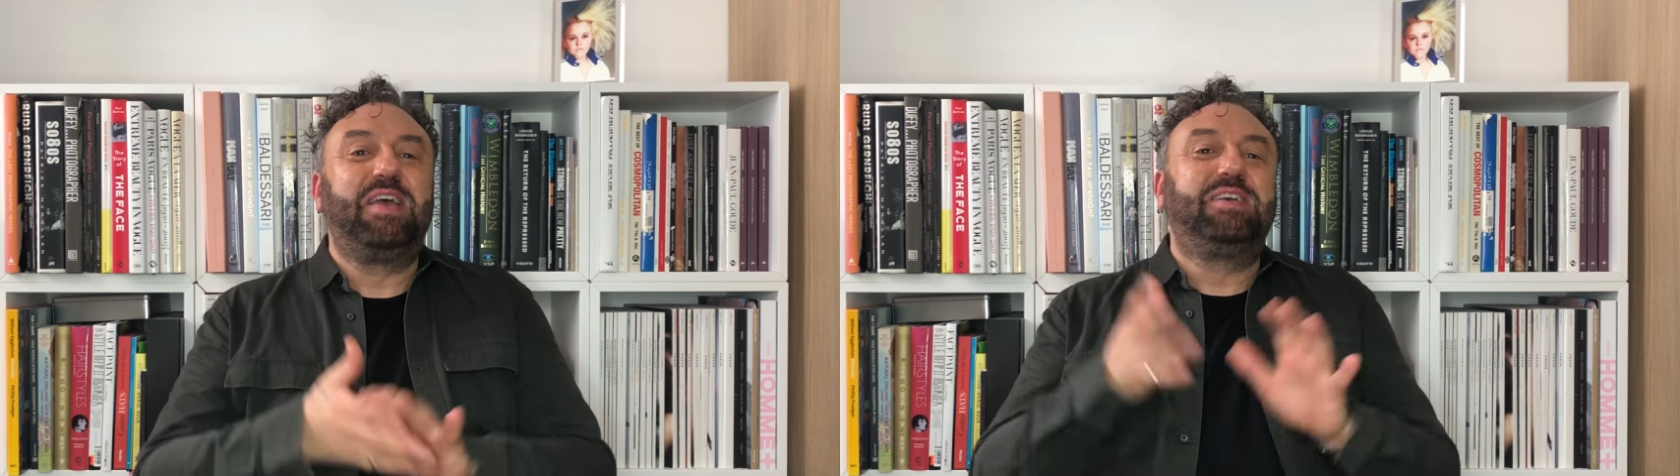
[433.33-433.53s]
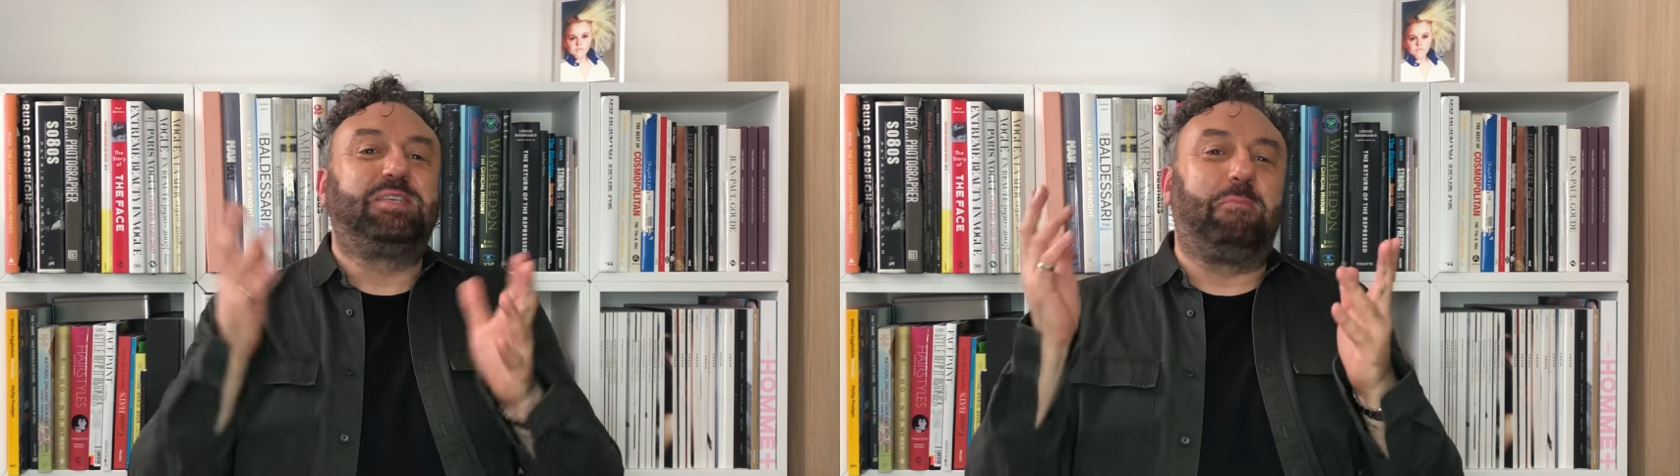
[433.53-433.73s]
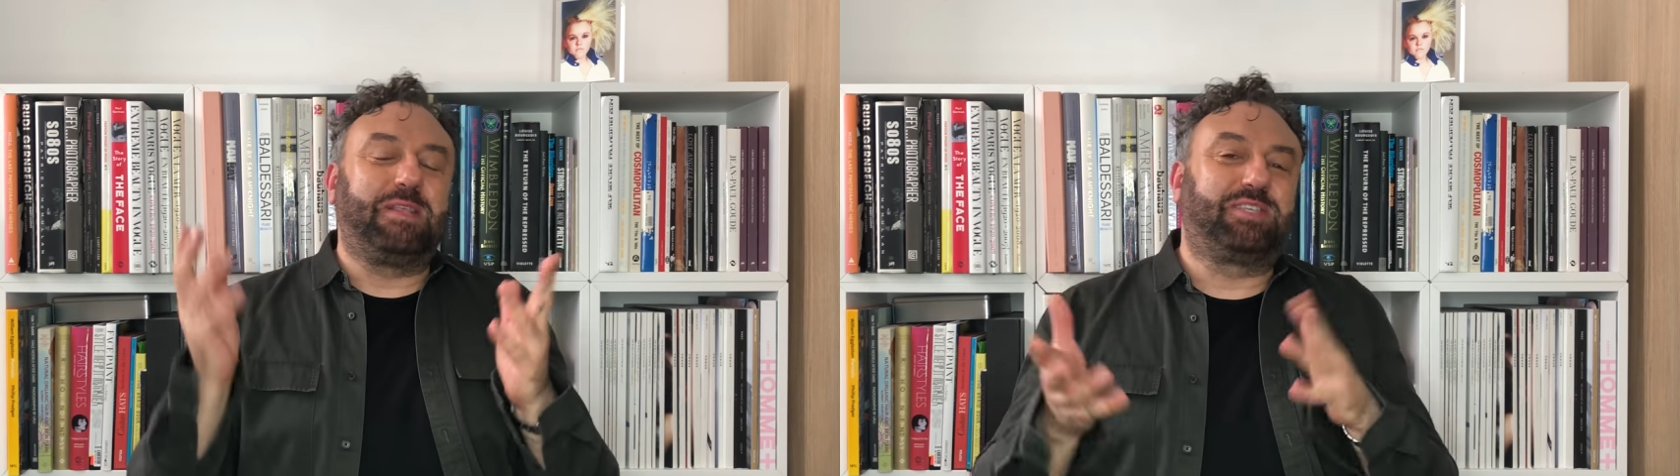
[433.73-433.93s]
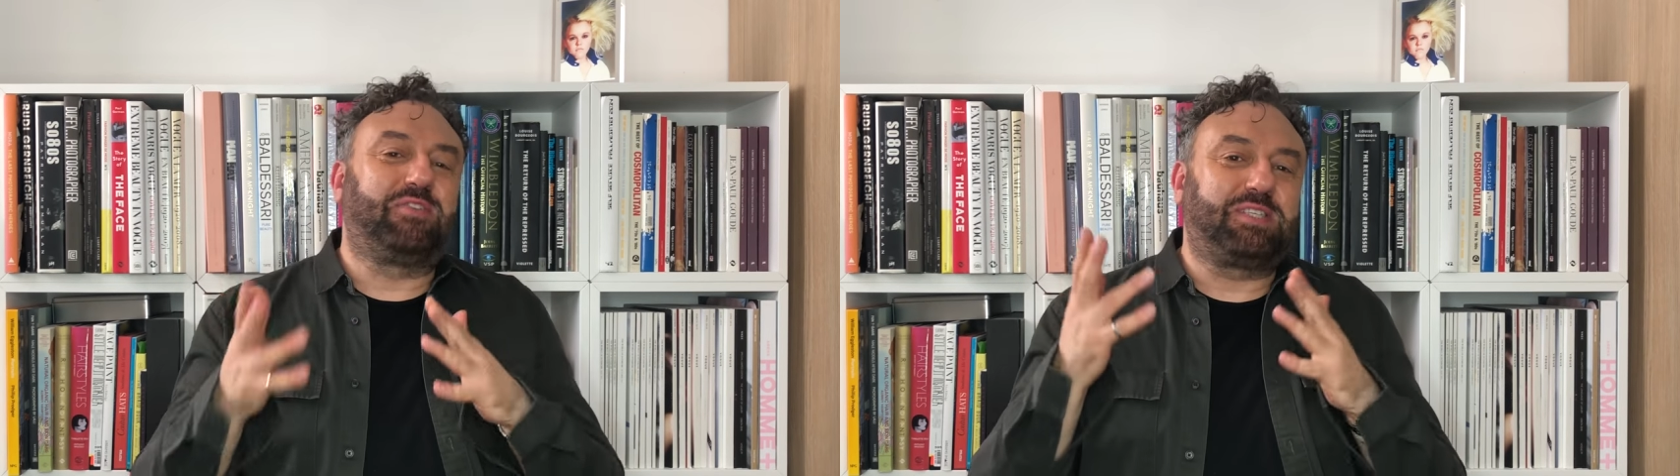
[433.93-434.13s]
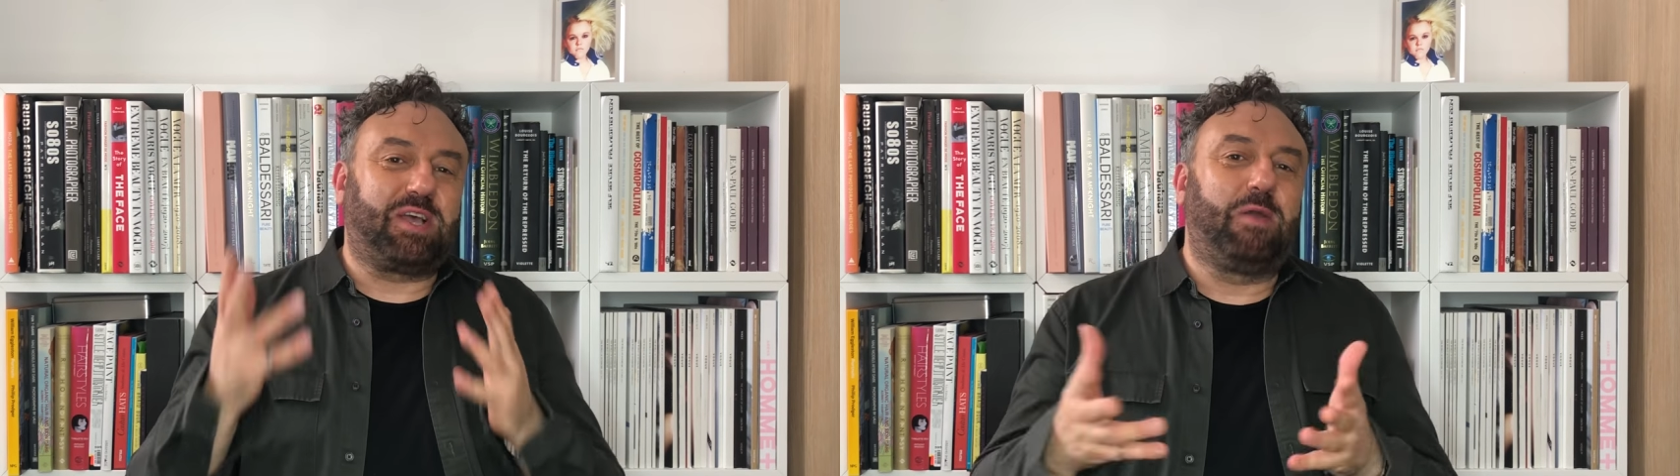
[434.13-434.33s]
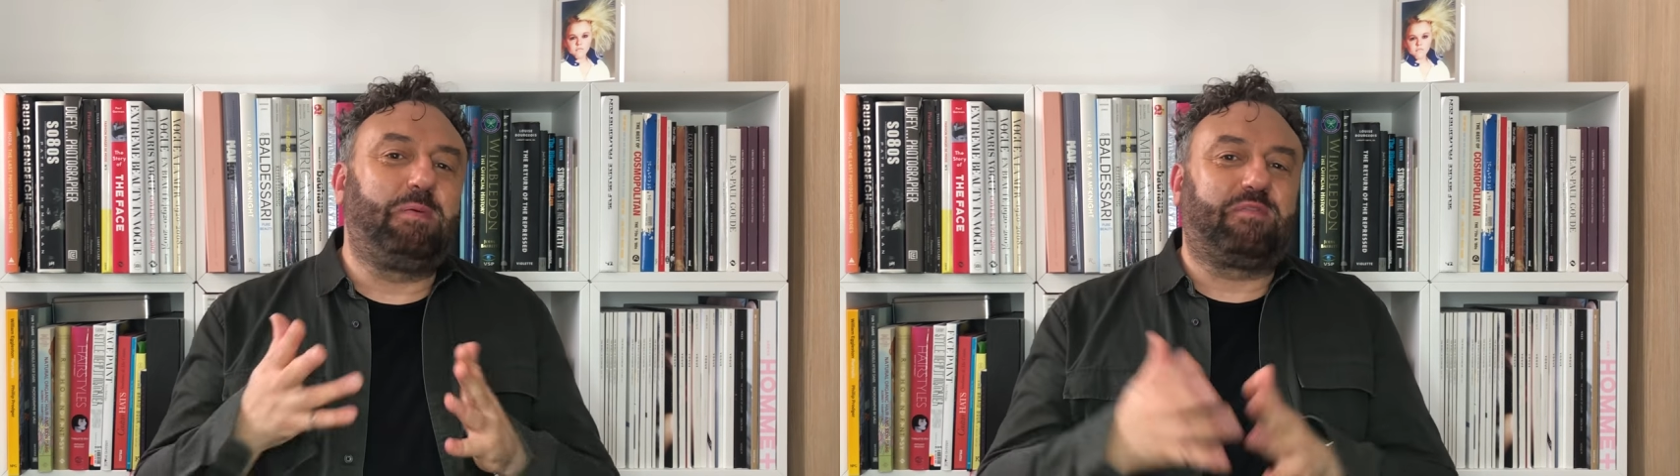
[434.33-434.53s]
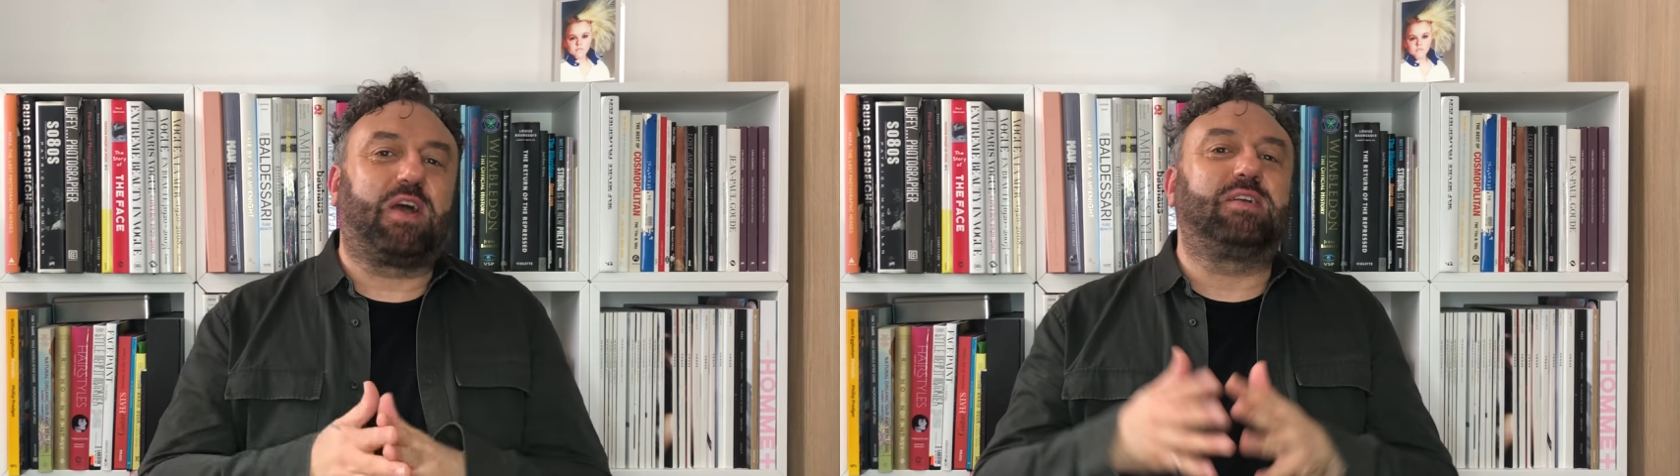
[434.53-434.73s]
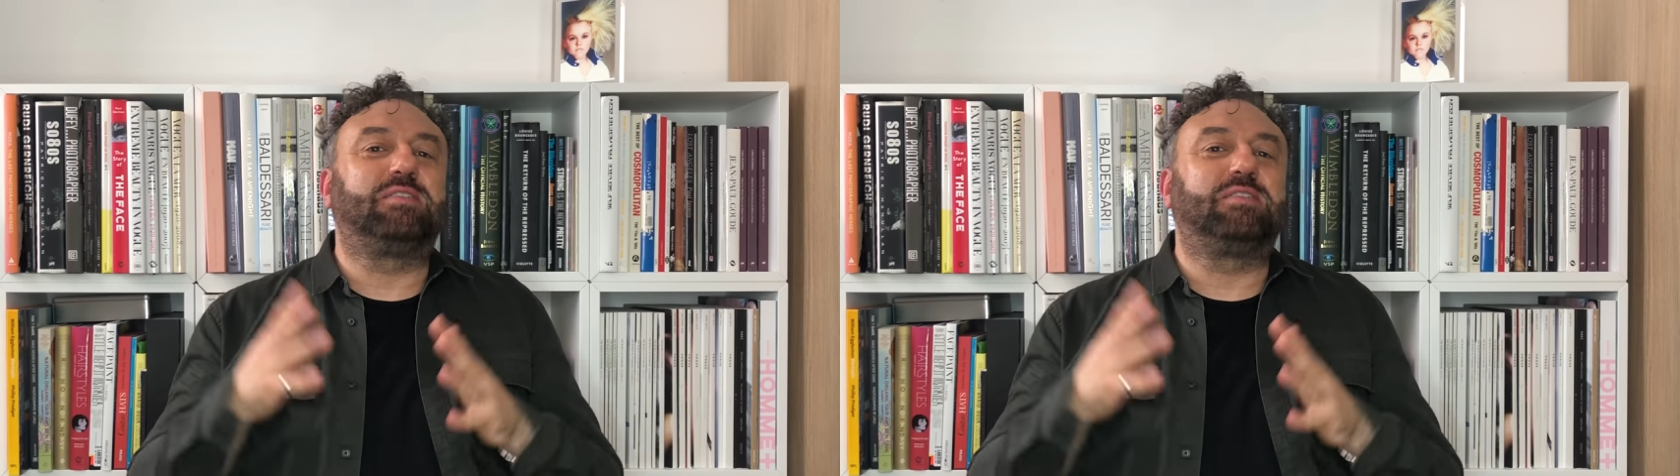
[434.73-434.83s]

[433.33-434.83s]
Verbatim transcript: depends on the type of cut and